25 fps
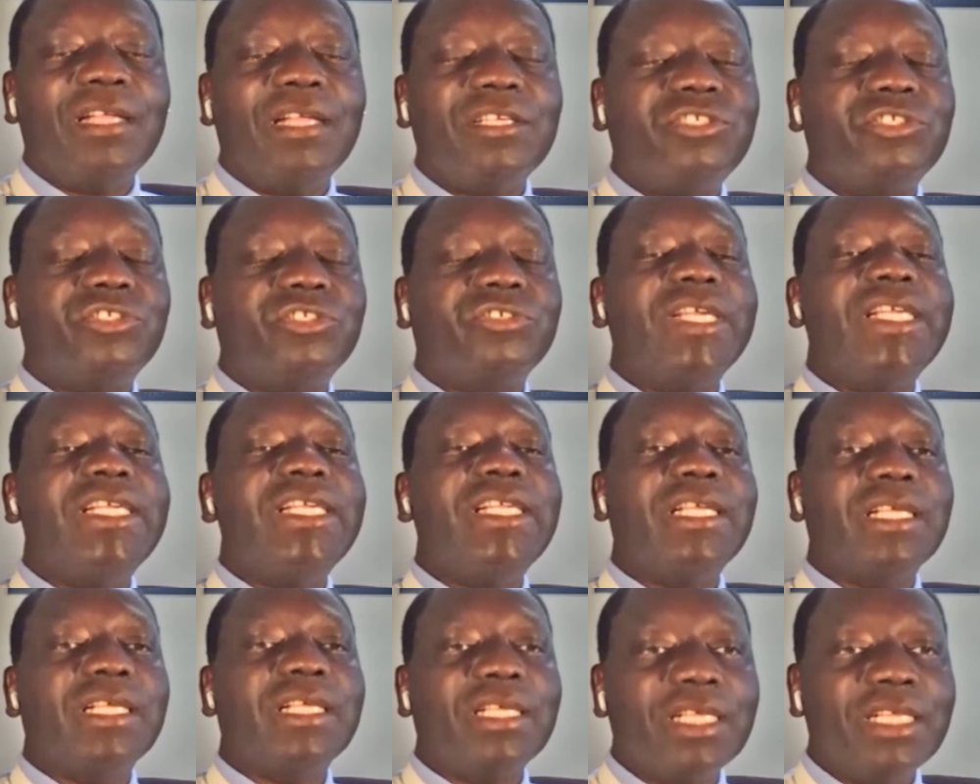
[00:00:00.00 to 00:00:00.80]

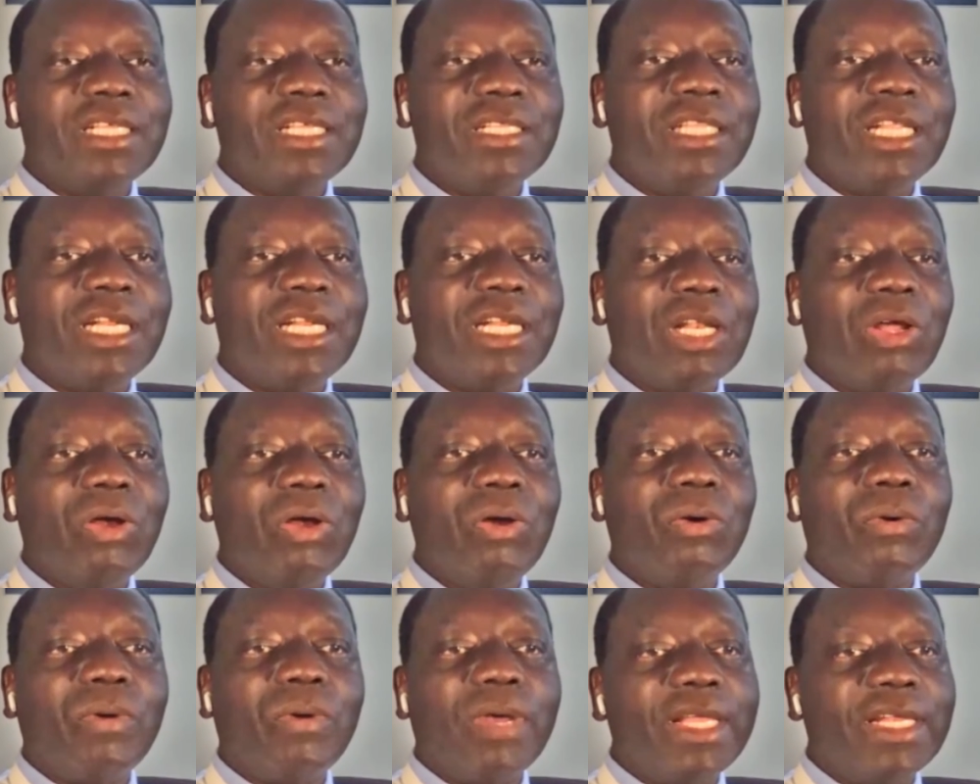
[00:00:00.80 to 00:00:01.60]
training in the
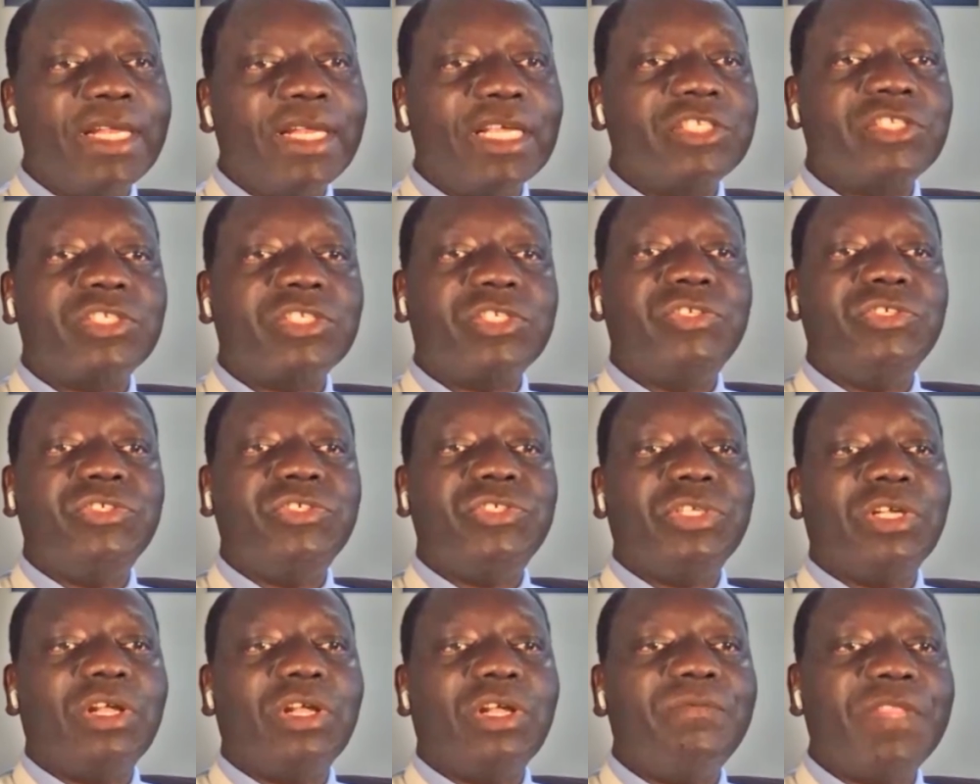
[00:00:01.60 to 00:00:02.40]
law and
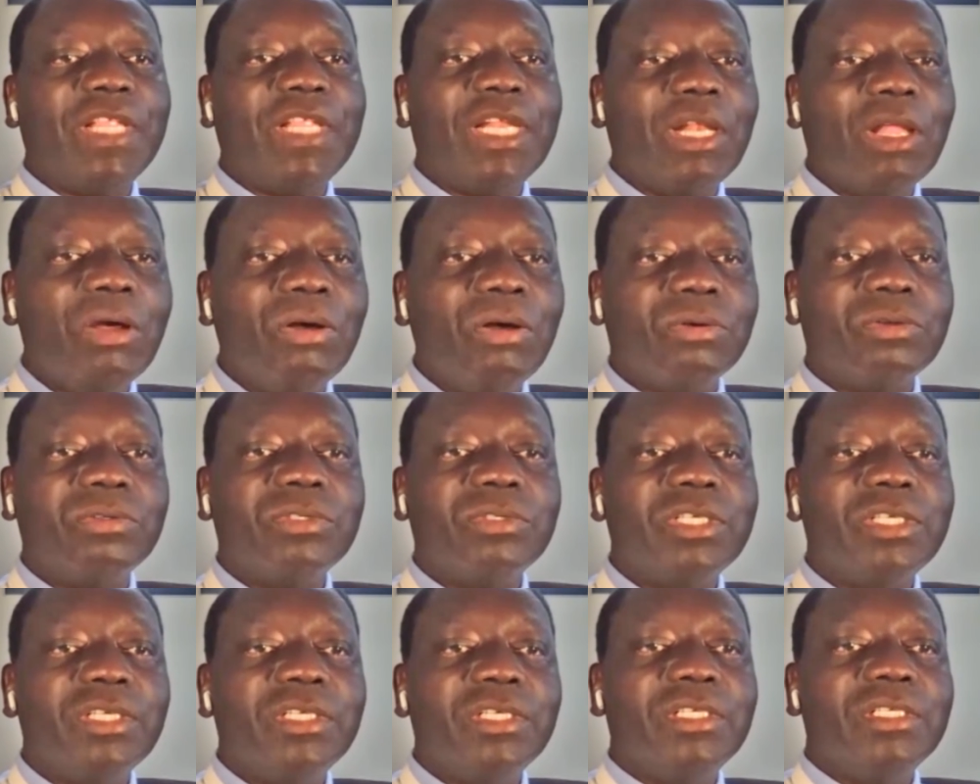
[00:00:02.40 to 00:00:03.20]
execution of the law.
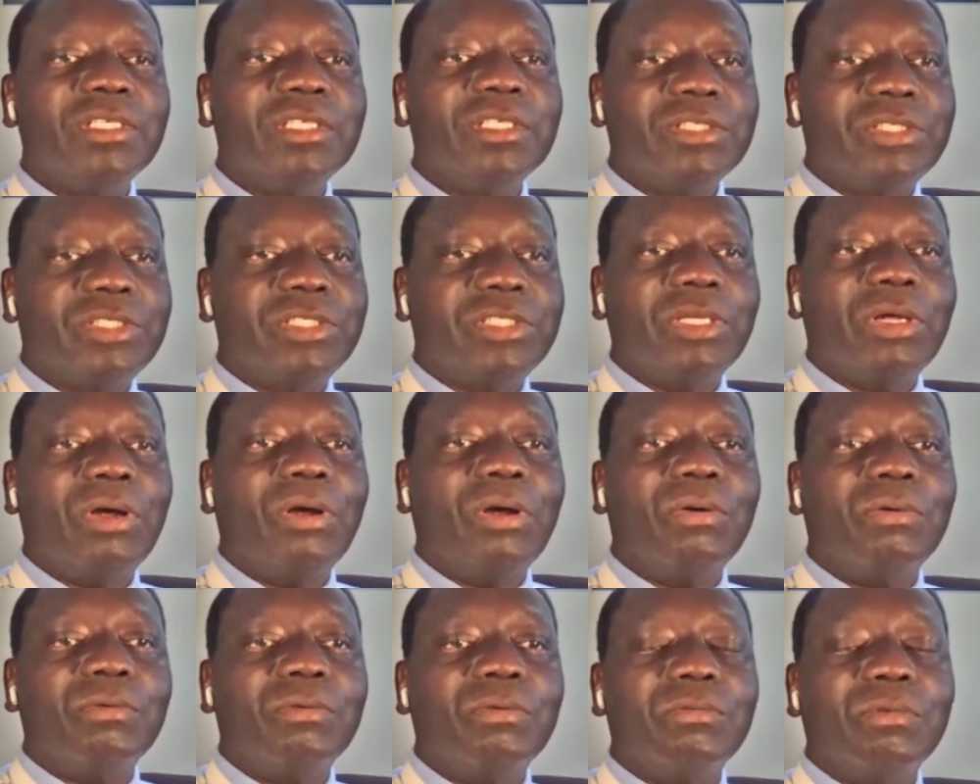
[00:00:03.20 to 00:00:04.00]

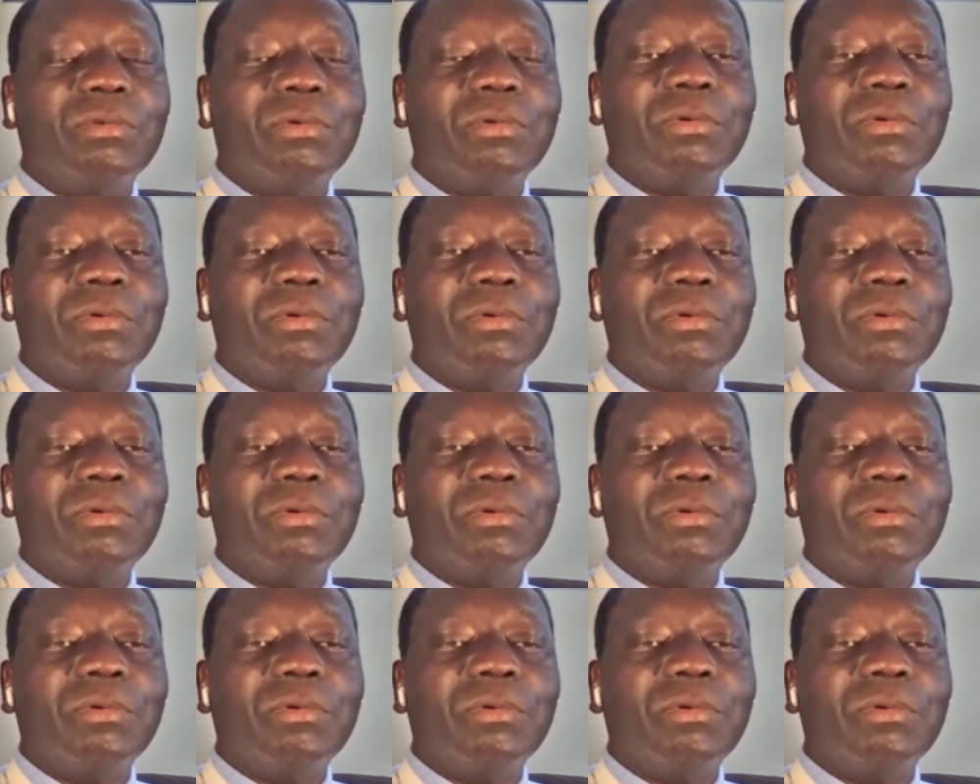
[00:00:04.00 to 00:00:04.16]
So